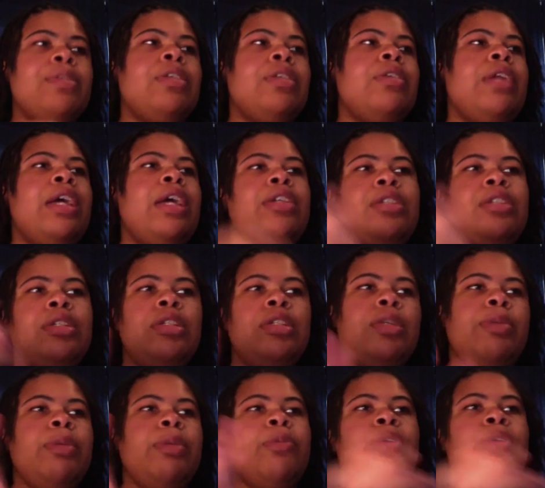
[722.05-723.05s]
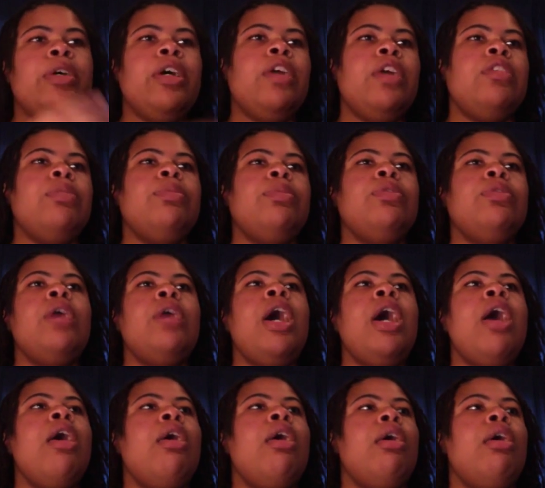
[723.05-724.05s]
So now she's a little bit more comfortable.
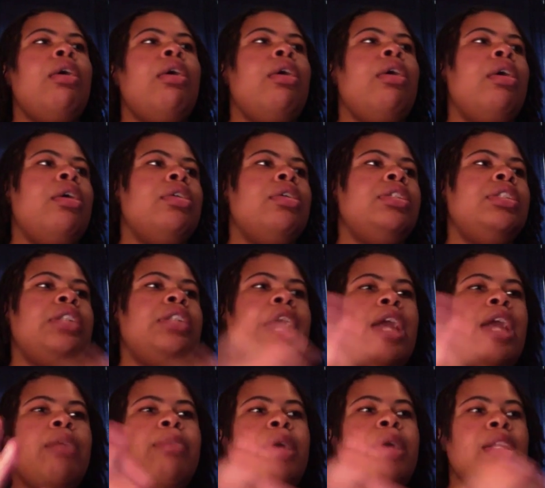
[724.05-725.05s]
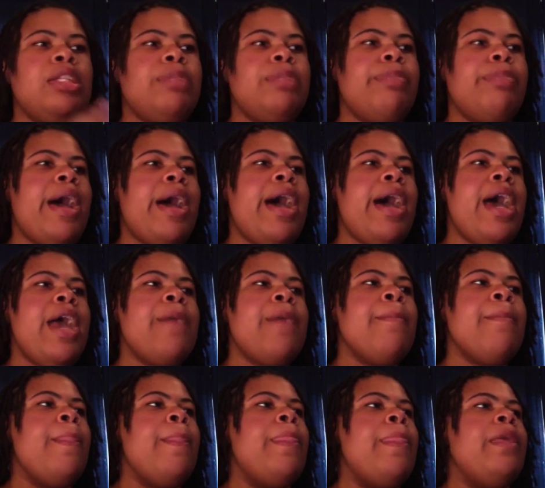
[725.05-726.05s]
Uh, she got a better spot.
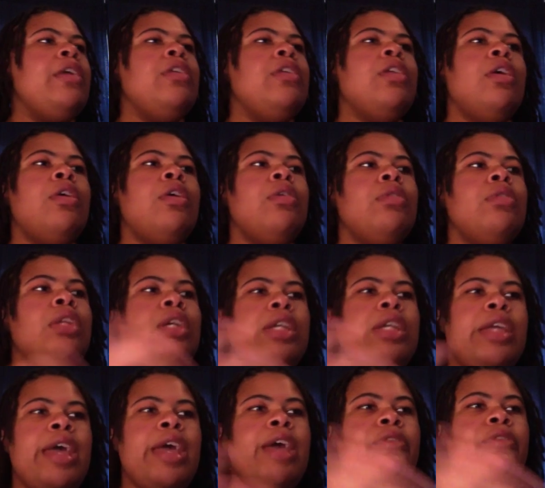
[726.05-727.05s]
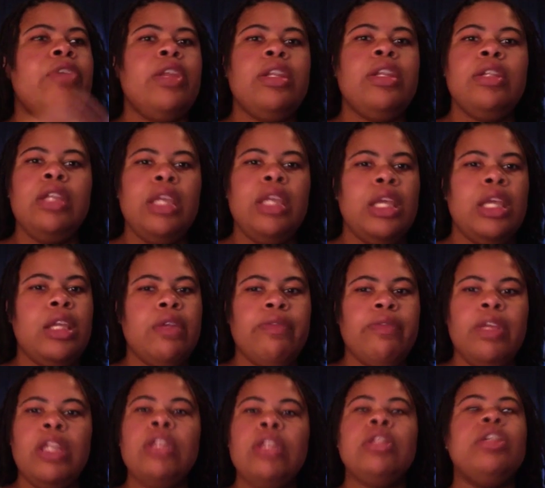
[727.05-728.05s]
And, you know, look Kevin in the
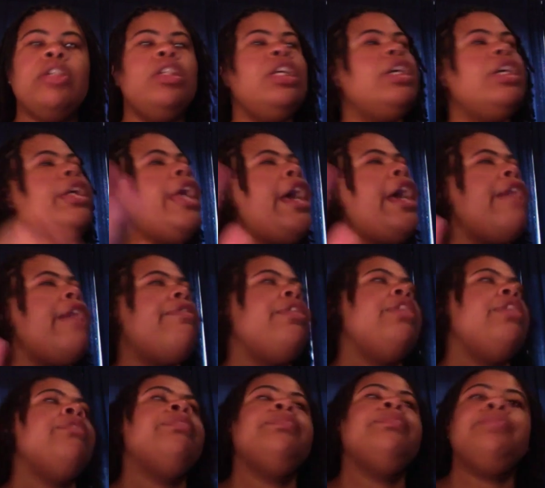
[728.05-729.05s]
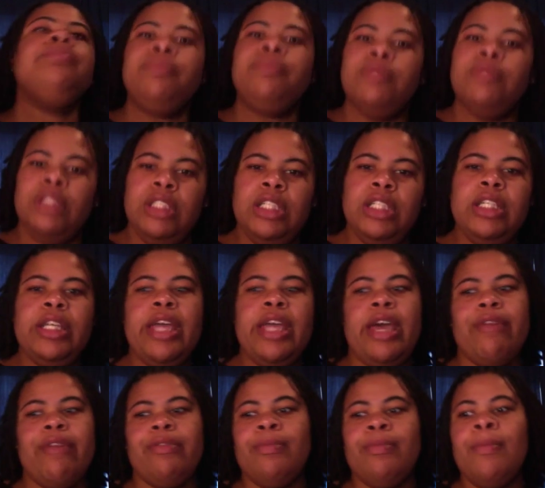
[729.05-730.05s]
video. Lil Kevin. Lil
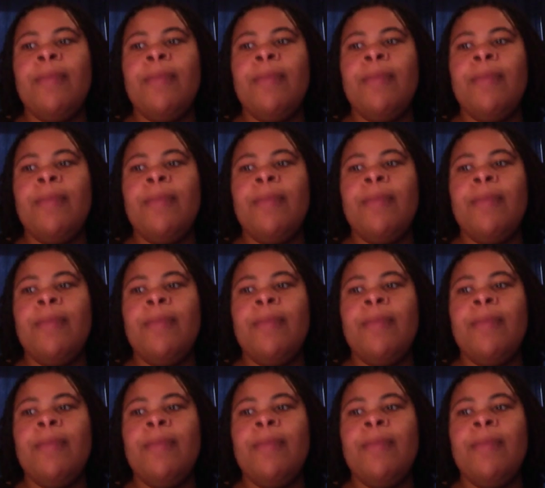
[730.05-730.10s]
Kevin.